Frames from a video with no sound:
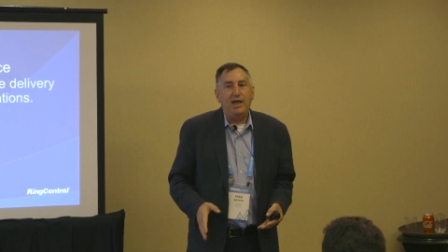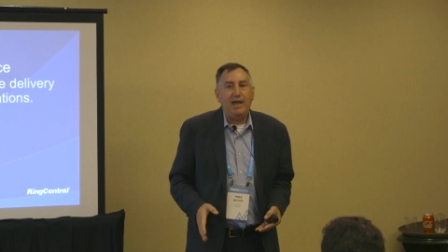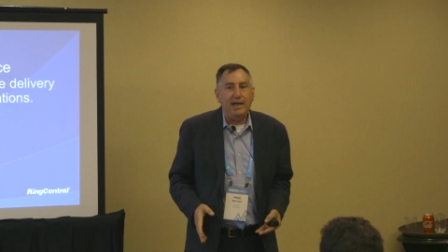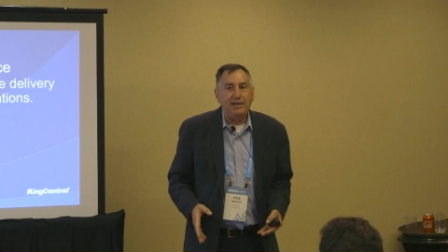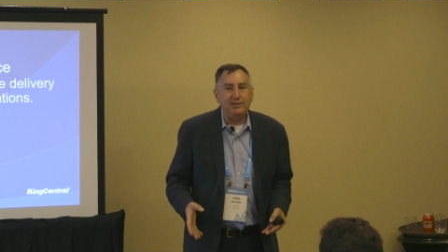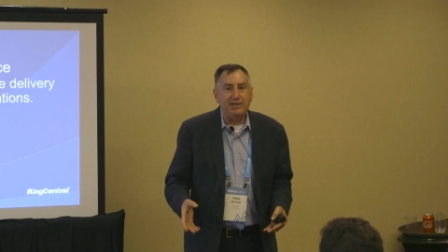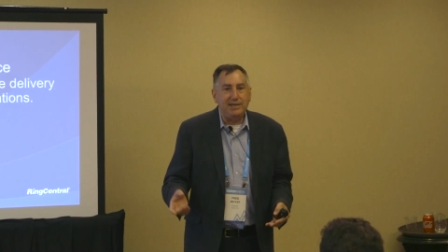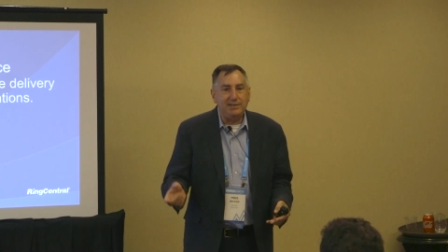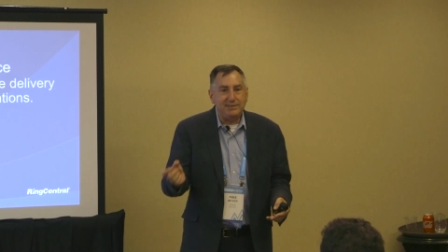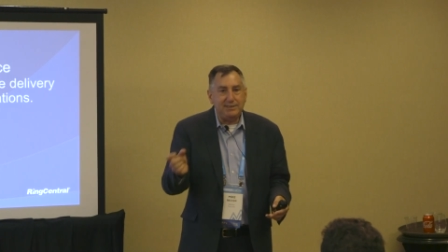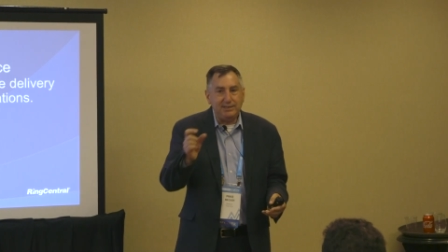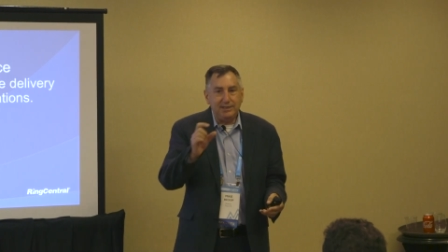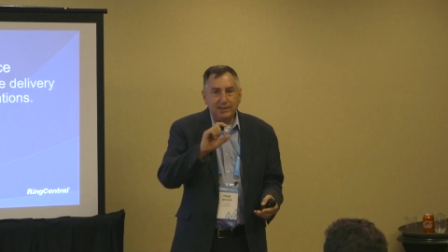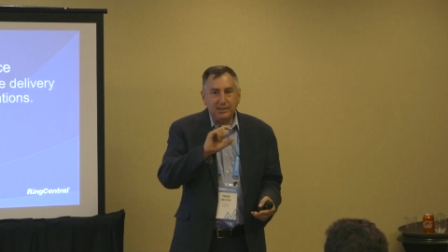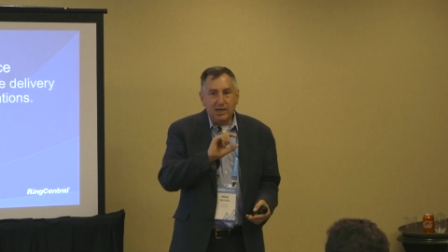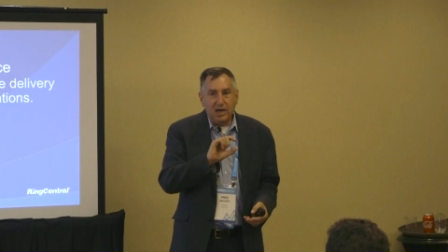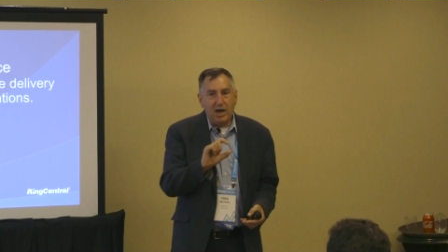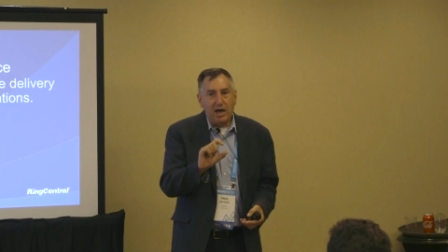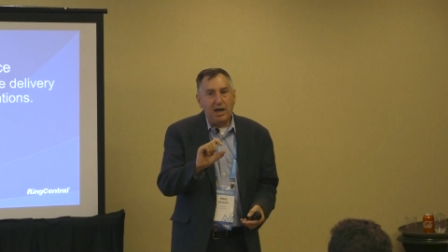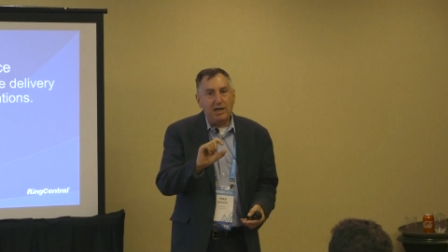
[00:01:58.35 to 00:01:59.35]
and they see
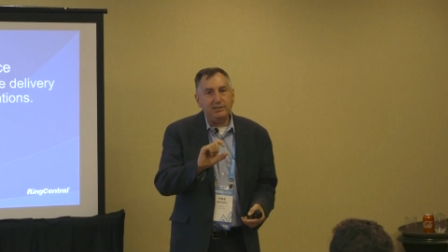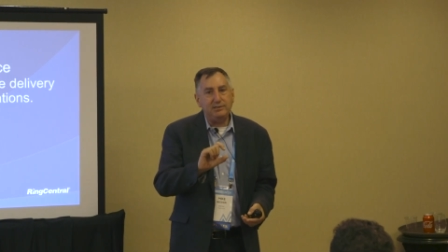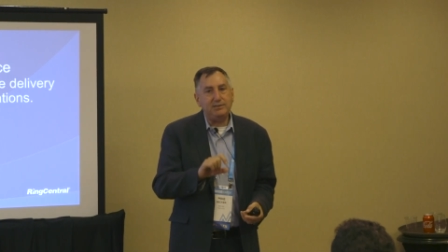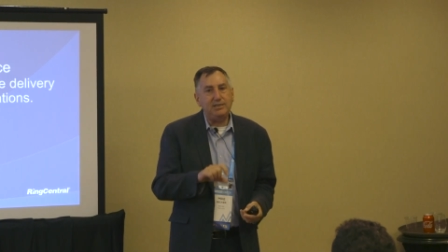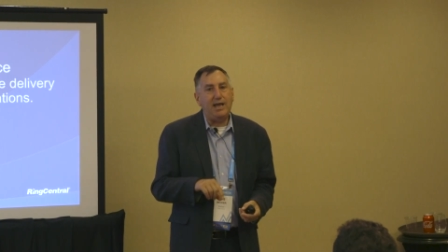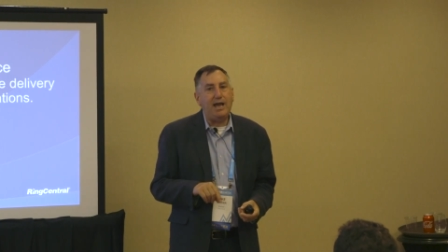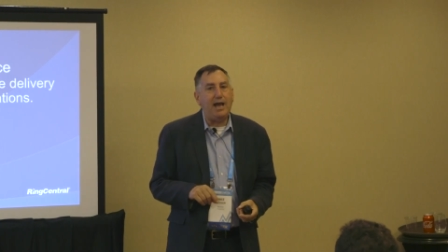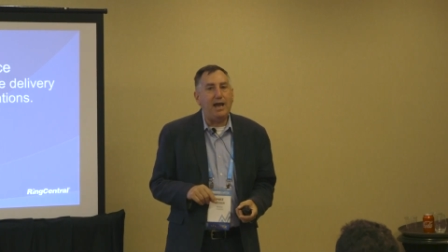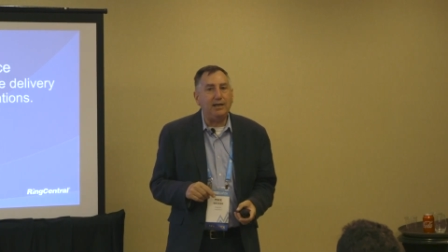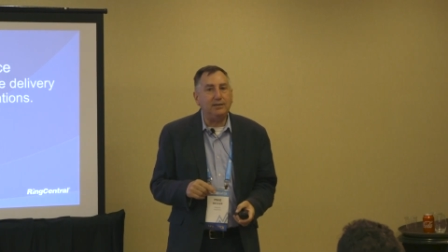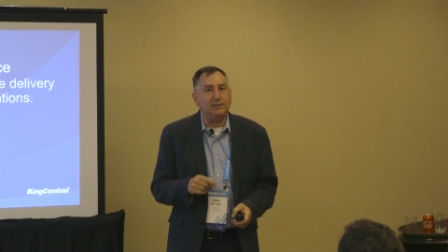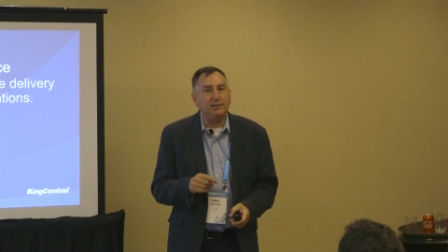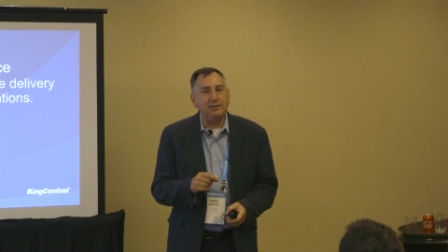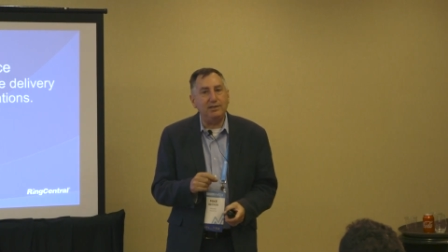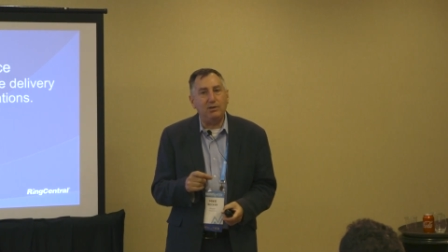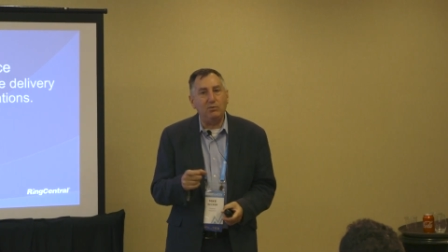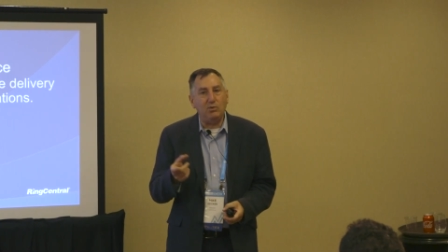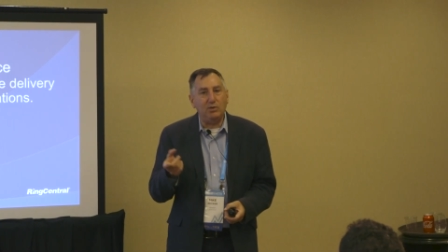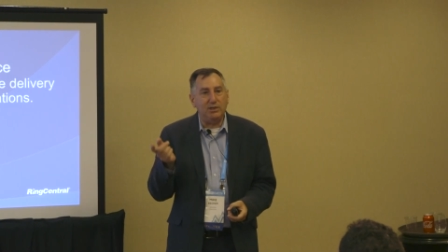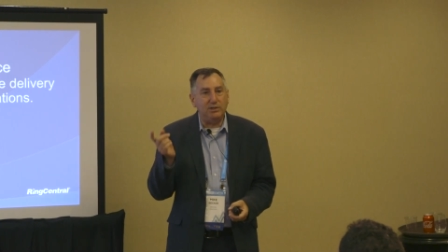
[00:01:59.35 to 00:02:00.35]
a contact
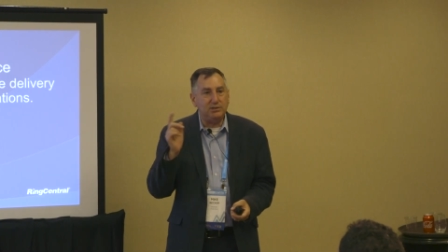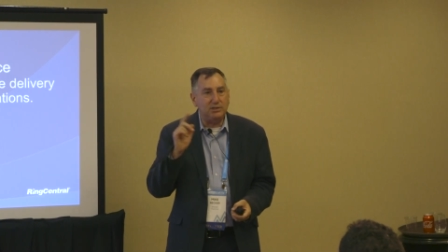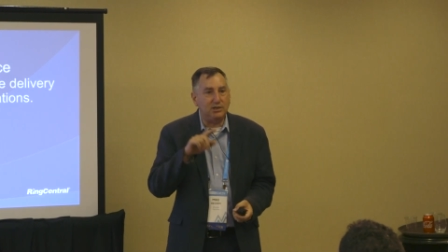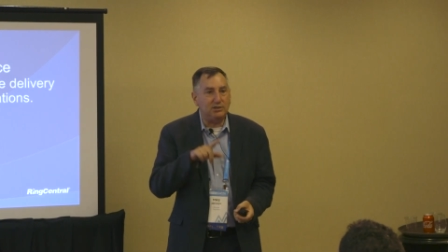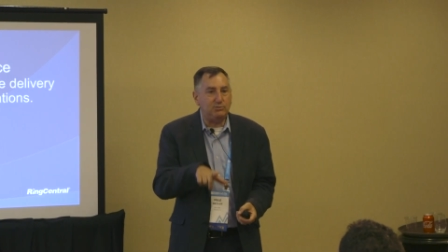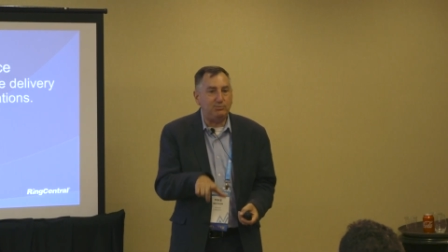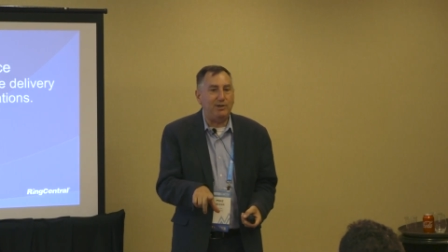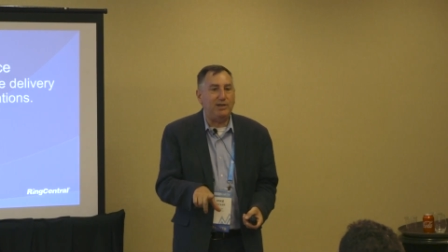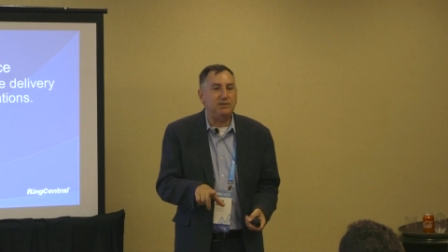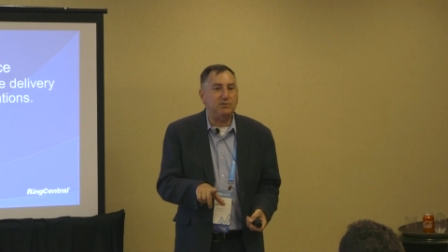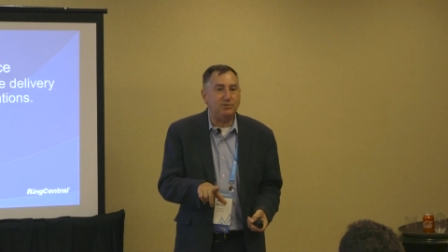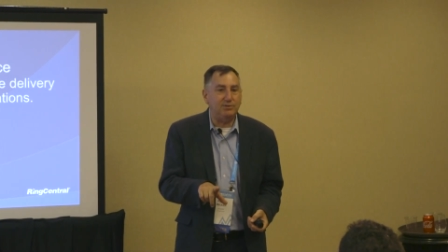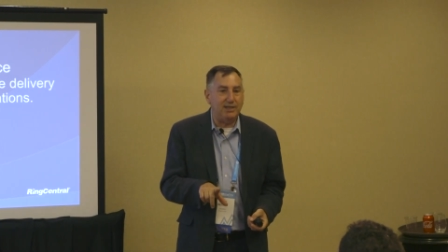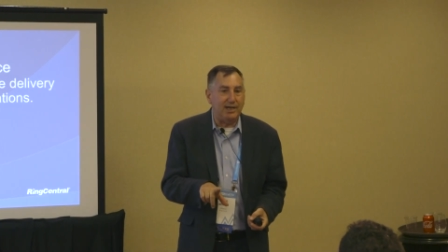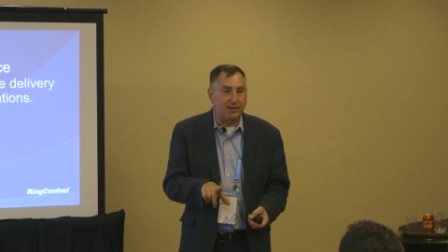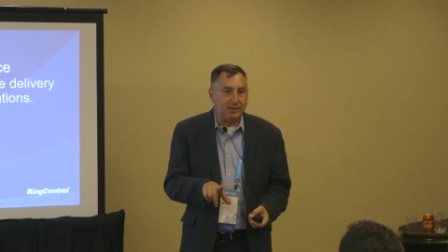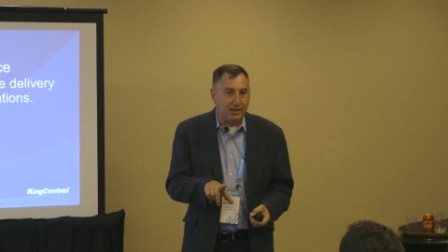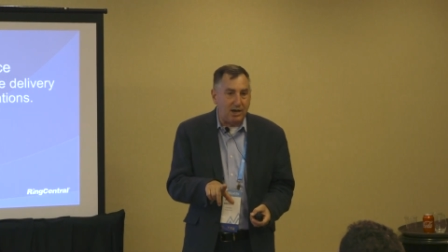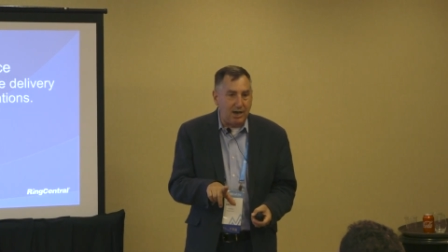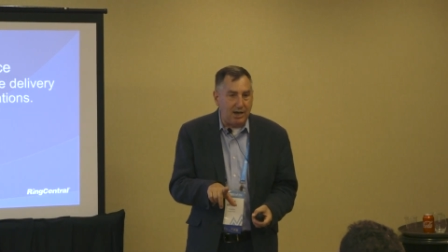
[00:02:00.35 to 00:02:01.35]
and they want to touch base with
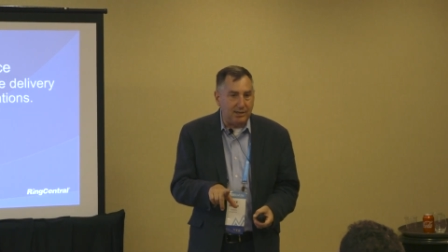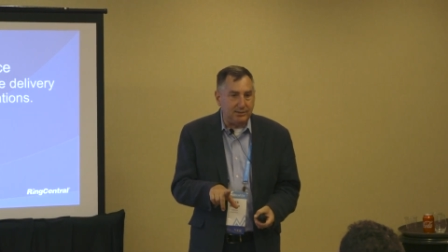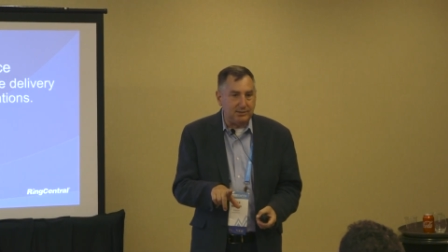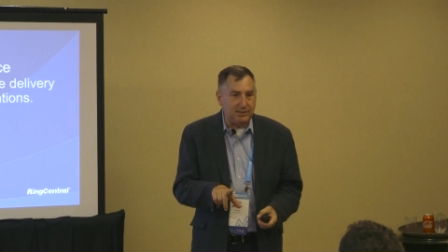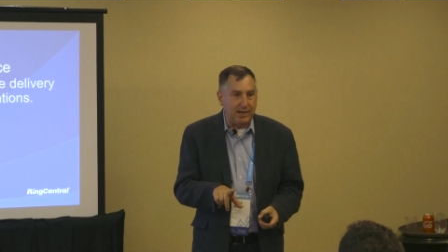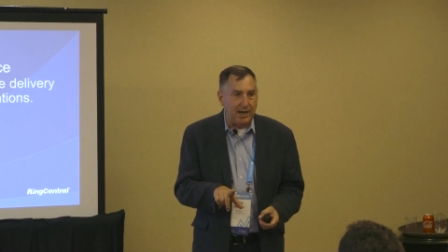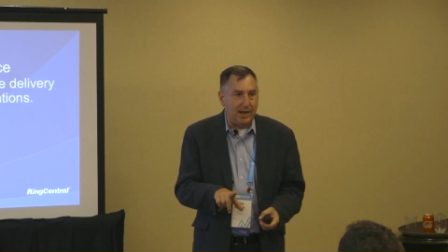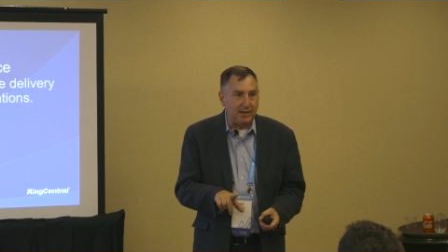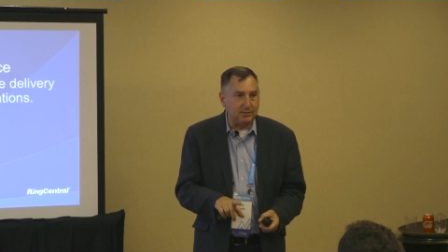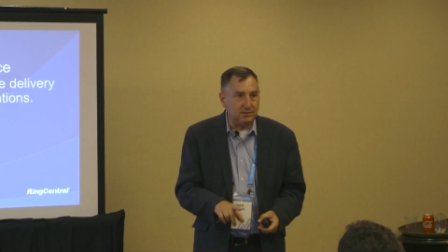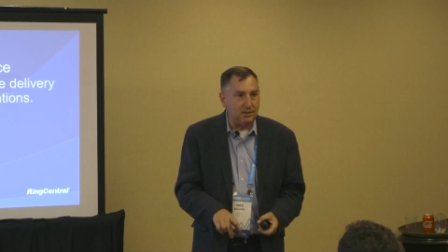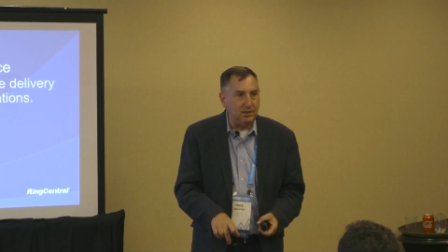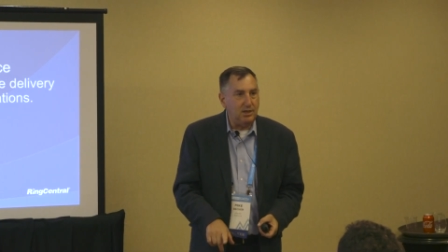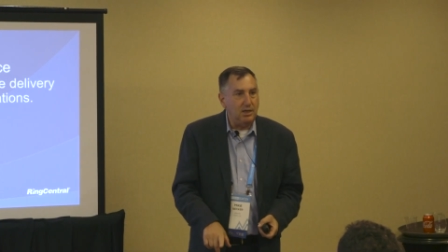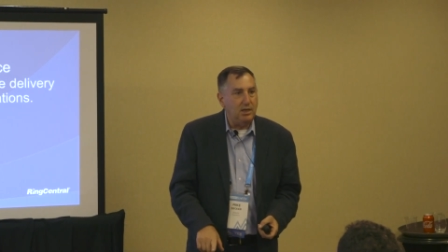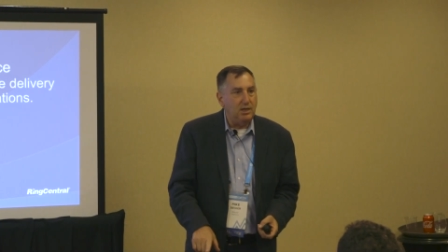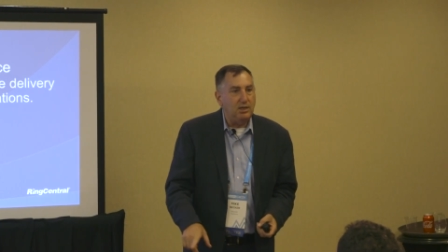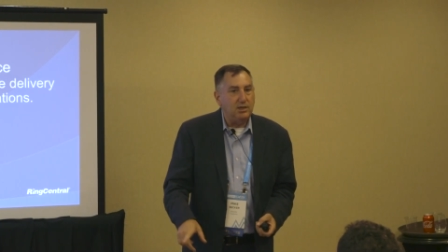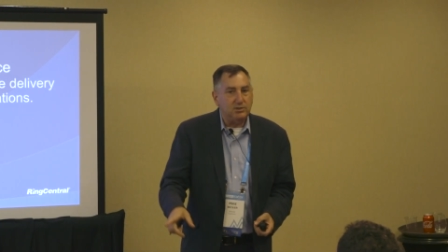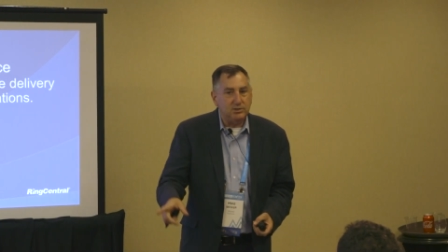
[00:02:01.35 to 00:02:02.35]
that contact.
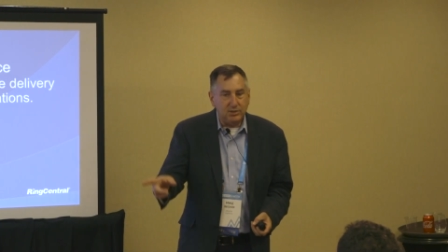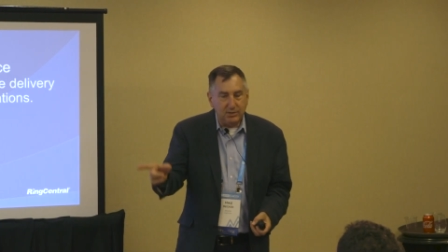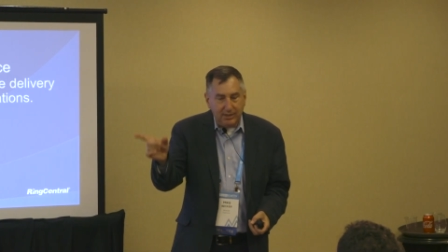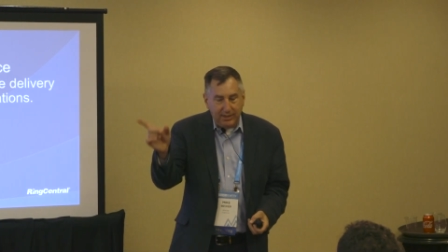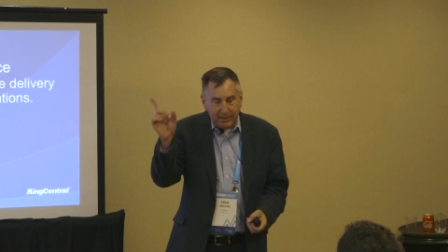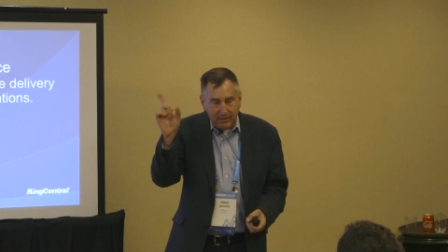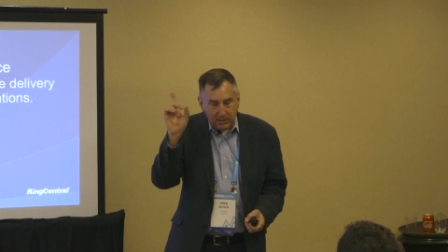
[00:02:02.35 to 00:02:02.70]
So they